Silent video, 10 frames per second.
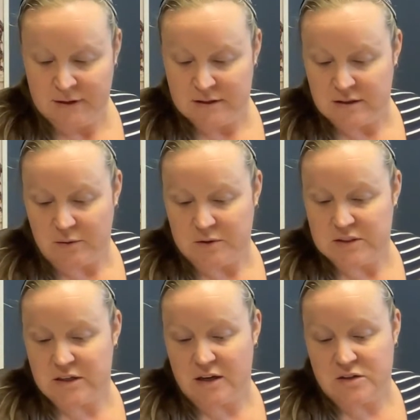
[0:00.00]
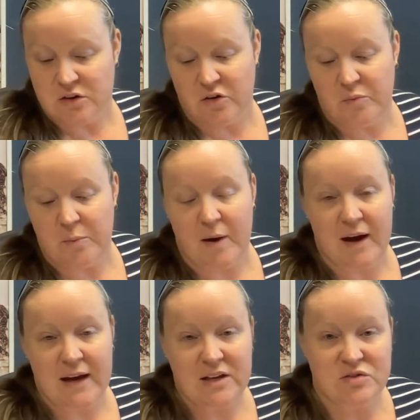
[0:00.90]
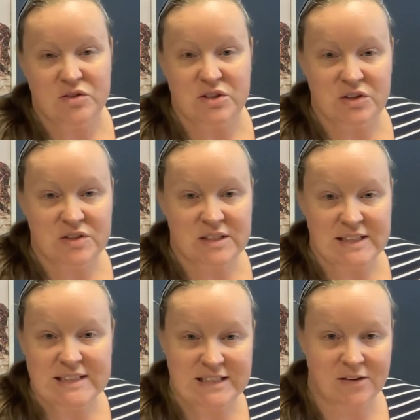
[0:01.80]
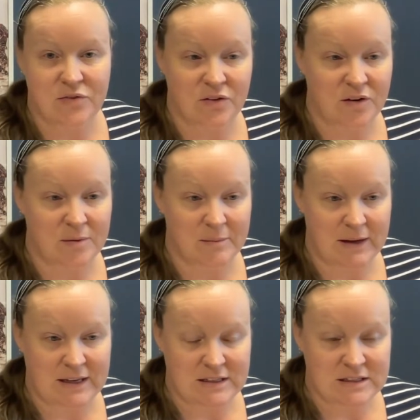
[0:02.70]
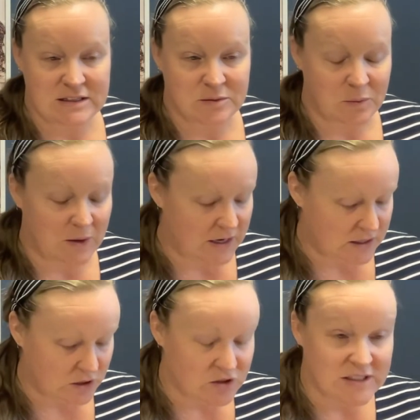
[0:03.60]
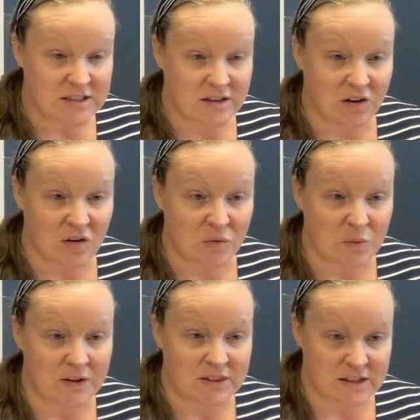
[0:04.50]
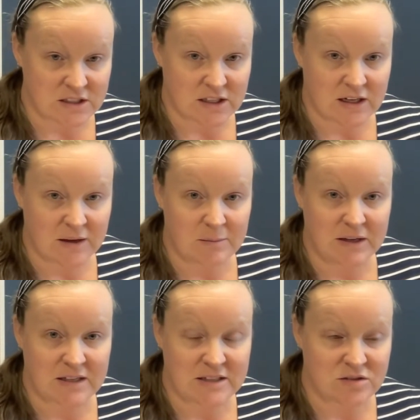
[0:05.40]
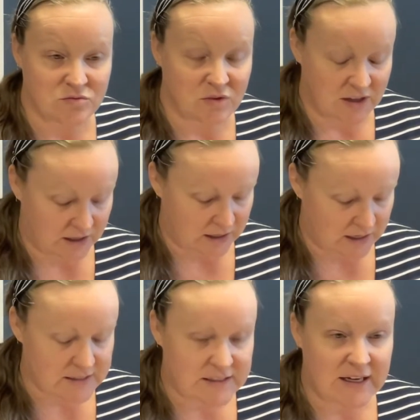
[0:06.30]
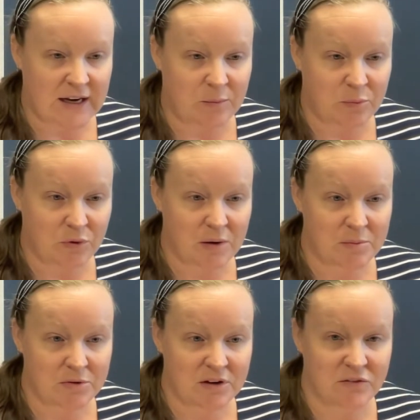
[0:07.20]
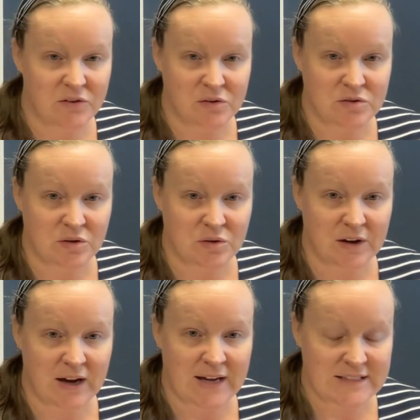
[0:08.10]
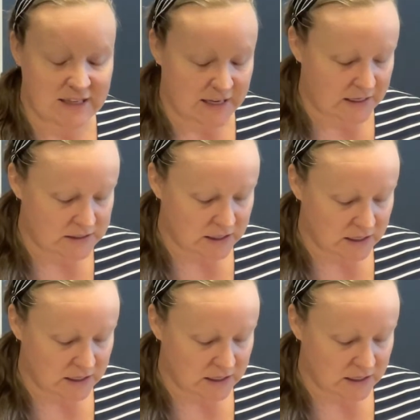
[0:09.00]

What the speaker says: So we'll start off by introducing different meats. We usually start off with the chicken because it's really easy and appropriate for your dog or cat to eat.